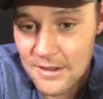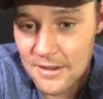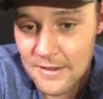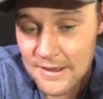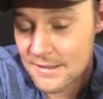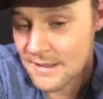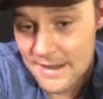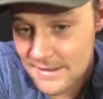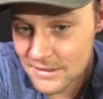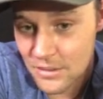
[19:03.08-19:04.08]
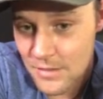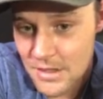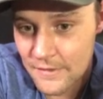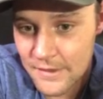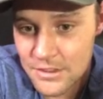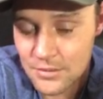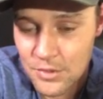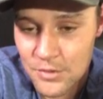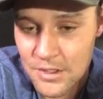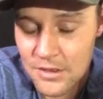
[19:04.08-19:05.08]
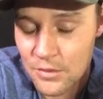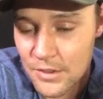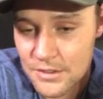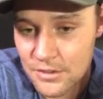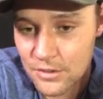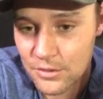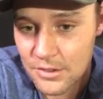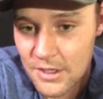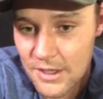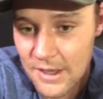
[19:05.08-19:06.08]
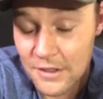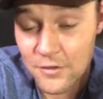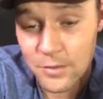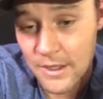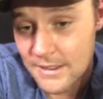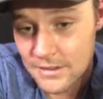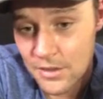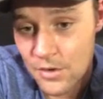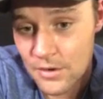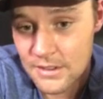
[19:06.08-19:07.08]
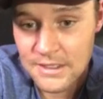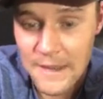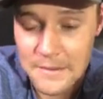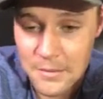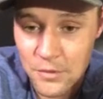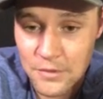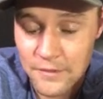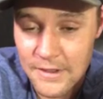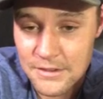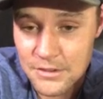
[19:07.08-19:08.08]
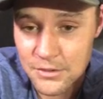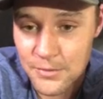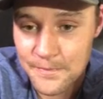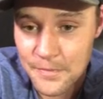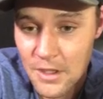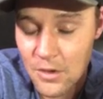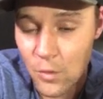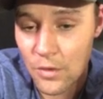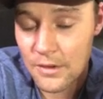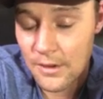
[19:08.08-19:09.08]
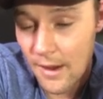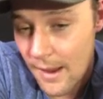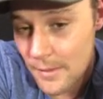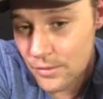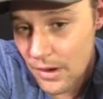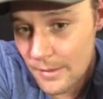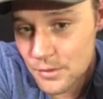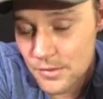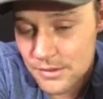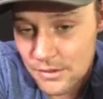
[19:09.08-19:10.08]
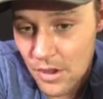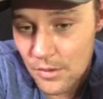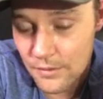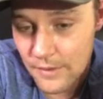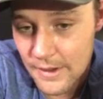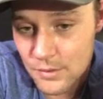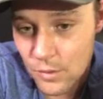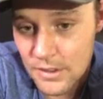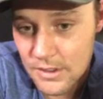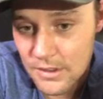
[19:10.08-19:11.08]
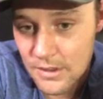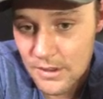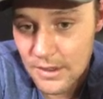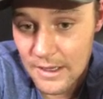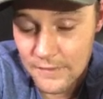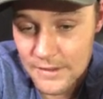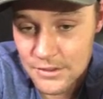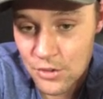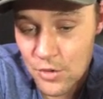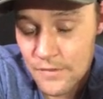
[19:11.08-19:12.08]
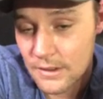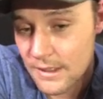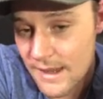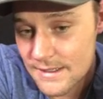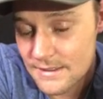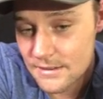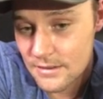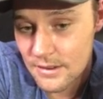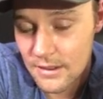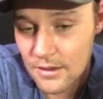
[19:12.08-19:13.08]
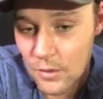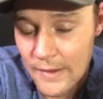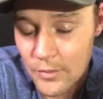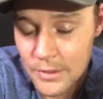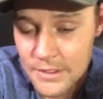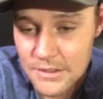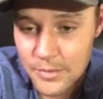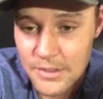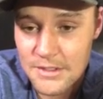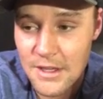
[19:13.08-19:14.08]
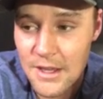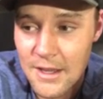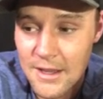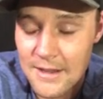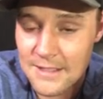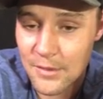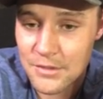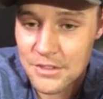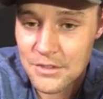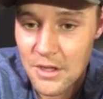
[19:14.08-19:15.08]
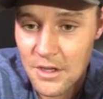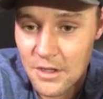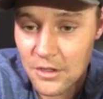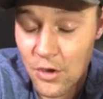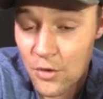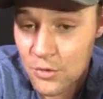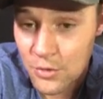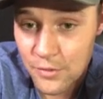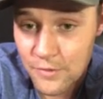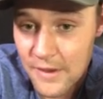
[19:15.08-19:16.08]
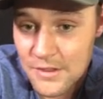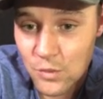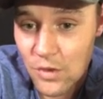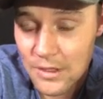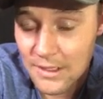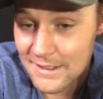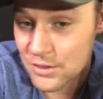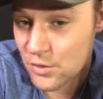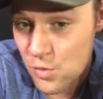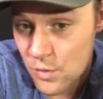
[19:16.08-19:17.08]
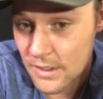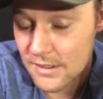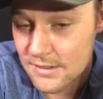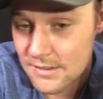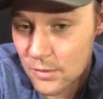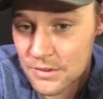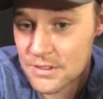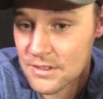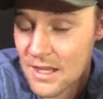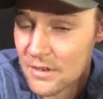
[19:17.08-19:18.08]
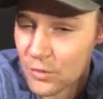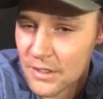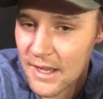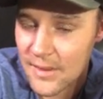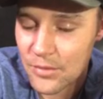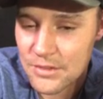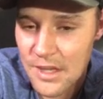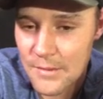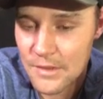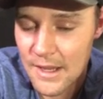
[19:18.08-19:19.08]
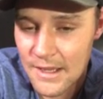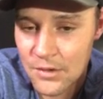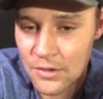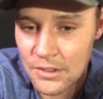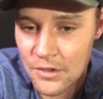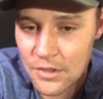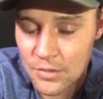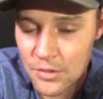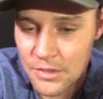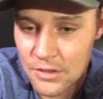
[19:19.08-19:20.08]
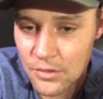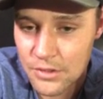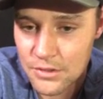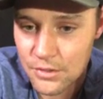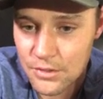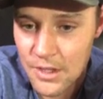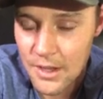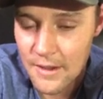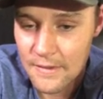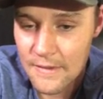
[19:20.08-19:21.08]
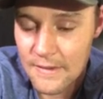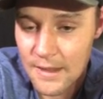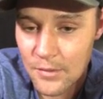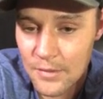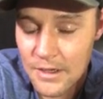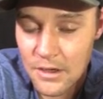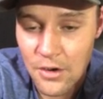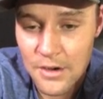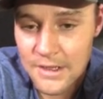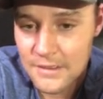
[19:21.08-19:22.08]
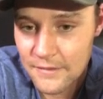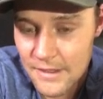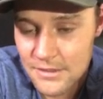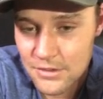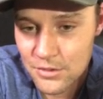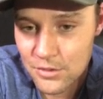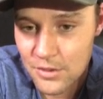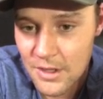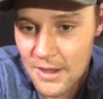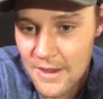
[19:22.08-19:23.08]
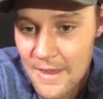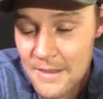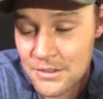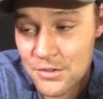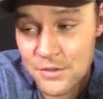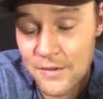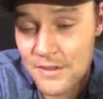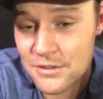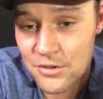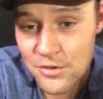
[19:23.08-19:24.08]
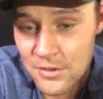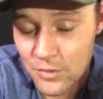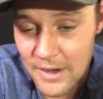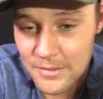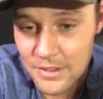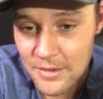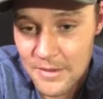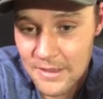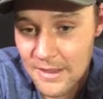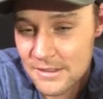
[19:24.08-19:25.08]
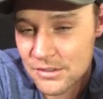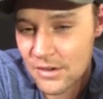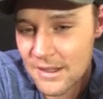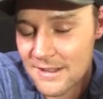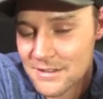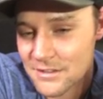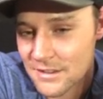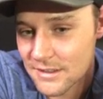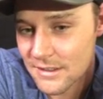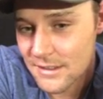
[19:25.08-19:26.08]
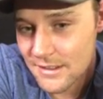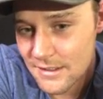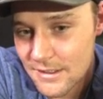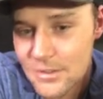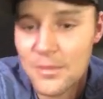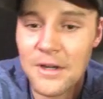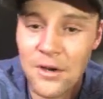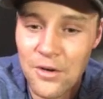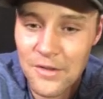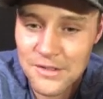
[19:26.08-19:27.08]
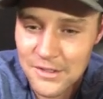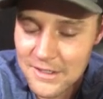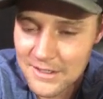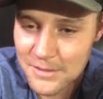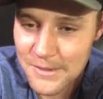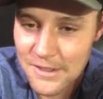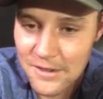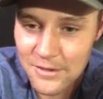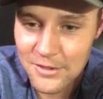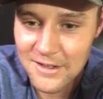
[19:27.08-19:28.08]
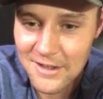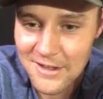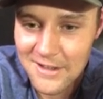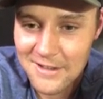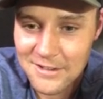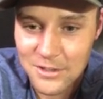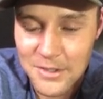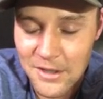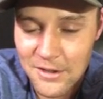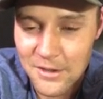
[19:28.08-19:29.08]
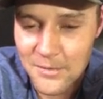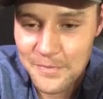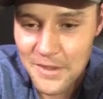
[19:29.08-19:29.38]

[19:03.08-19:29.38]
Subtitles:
that does not necessarily mean you've hit your protein threshold and you've plateaued and it's time to move to phase 2. One of the common problems we saw with phase 1 and phase 2 of the last wave of participants is they would just go through phase 1 in like 2 weeks, which is not really ample time to accurately know your protein threshold. Then they would be in a hurry to get to phase 2, and then as soon as phase 2 is ramped up and things started getting just a little bit hard, they started getting a little bit of hunger,